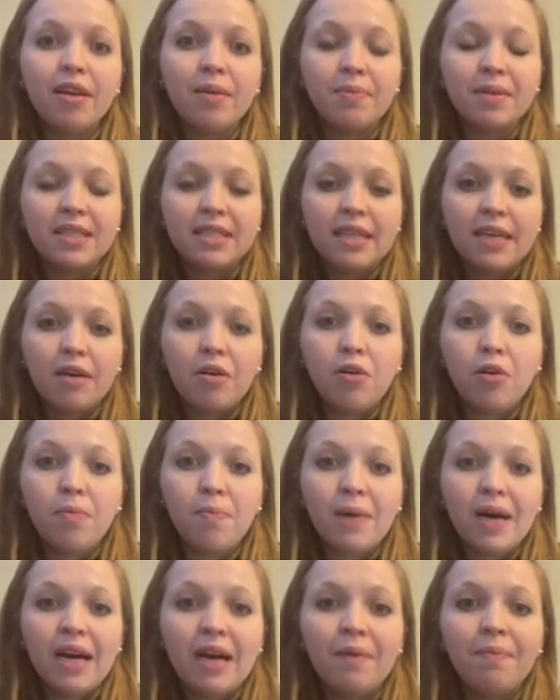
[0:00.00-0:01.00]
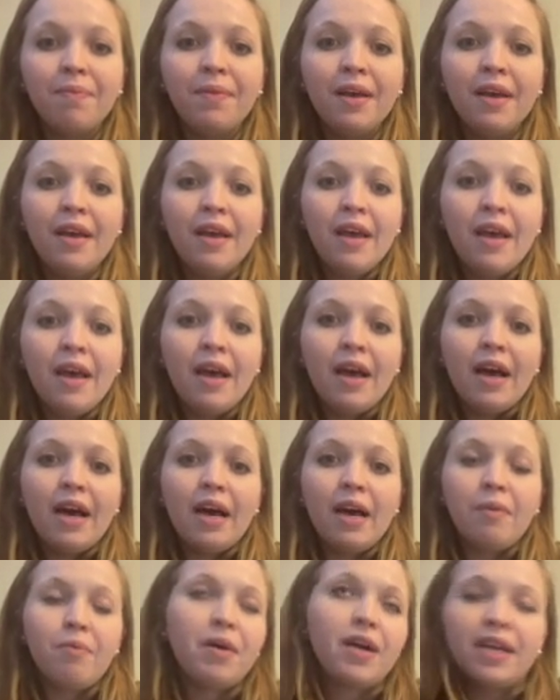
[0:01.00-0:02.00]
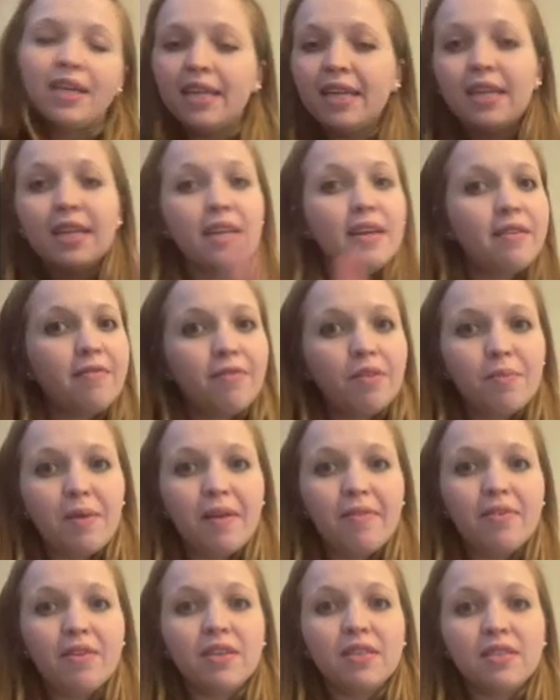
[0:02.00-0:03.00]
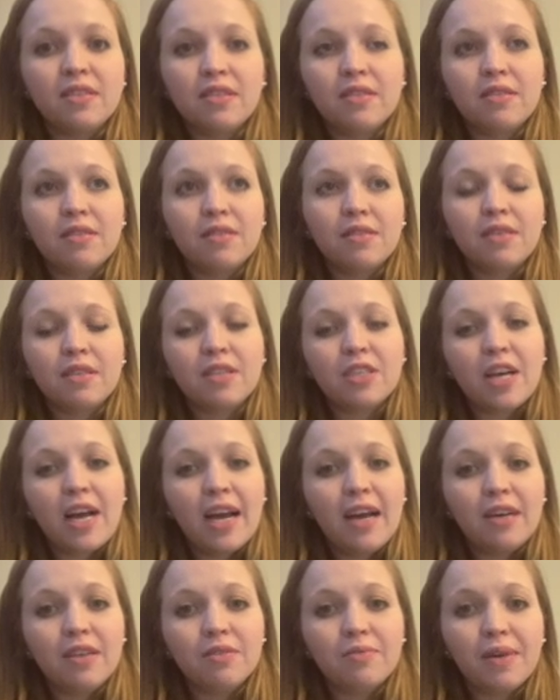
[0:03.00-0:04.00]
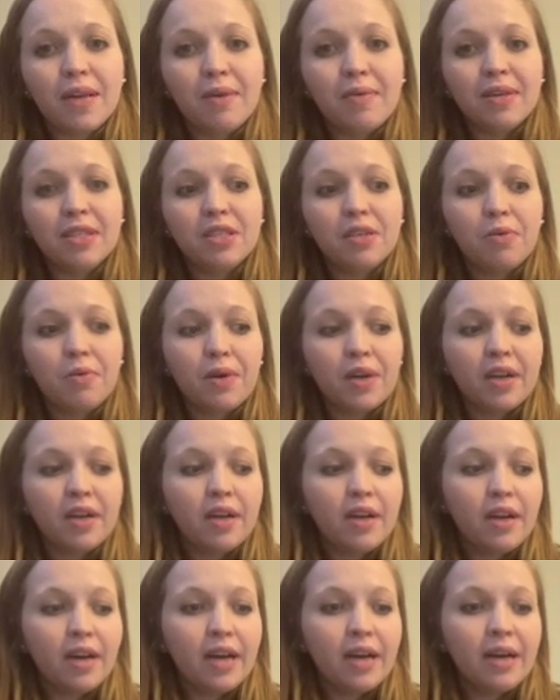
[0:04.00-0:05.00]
I'm a stay-at-home mom where I needed it for my first child when I went to work.